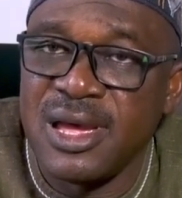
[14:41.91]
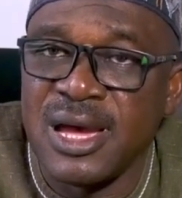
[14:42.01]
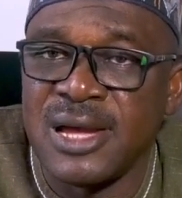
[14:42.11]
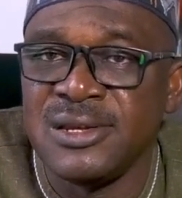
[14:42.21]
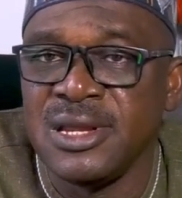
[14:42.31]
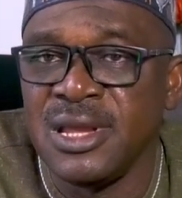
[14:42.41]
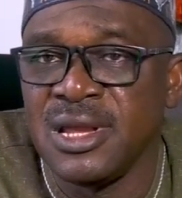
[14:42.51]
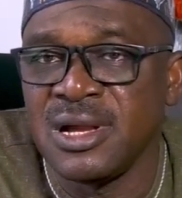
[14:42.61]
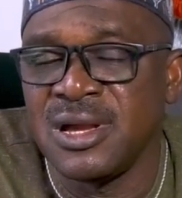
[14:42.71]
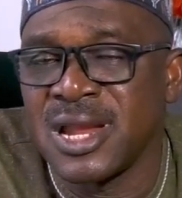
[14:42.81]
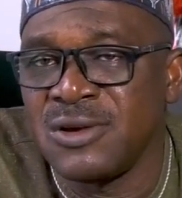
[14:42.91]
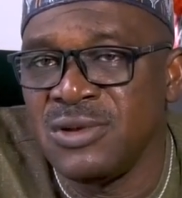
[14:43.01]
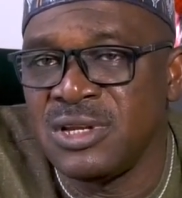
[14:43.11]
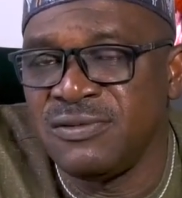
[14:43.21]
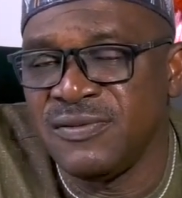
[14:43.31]
and the
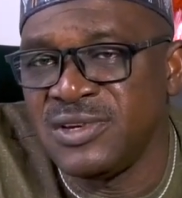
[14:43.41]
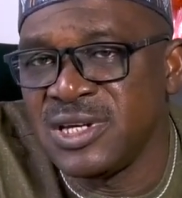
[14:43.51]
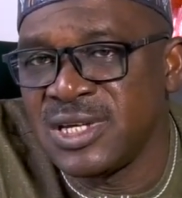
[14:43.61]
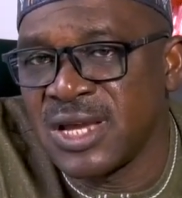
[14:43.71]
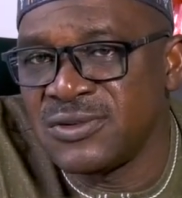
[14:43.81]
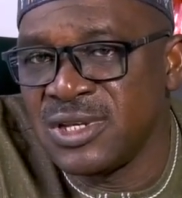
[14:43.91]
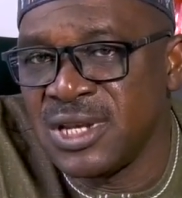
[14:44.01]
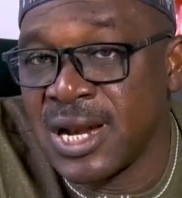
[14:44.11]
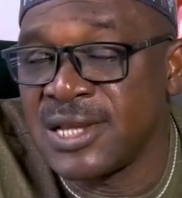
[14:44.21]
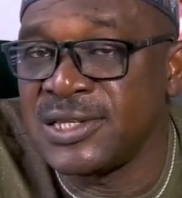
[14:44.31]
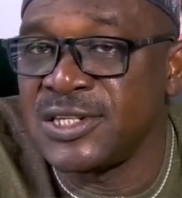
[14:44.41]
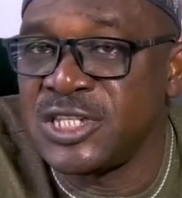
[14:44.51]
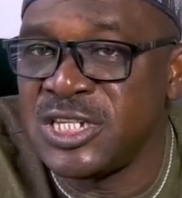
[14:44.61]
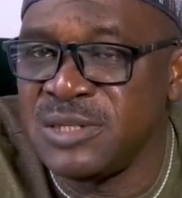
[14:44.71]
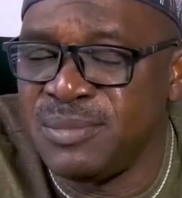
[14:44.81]
graduate 15,000 as a
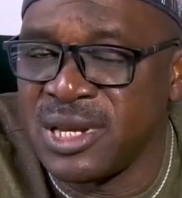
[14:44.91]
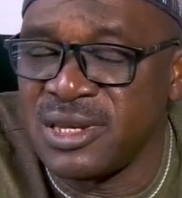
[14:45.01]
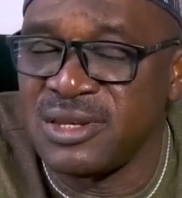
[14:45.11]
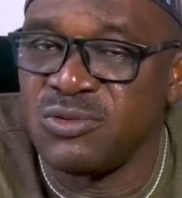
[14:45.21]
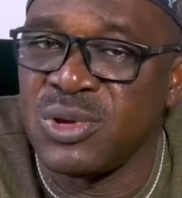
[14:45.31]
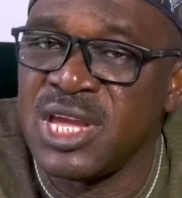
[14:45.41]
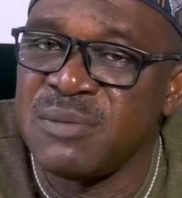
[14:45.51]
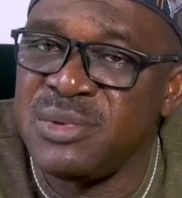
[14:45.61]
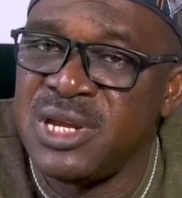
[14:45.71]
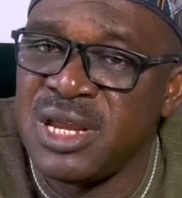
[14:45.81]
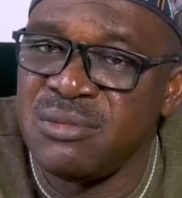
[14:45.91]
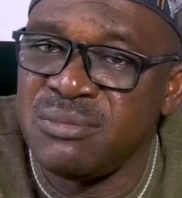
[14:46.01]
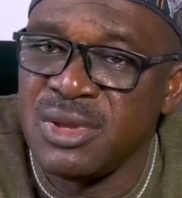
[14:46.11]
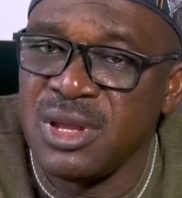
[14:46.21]
stipend to help them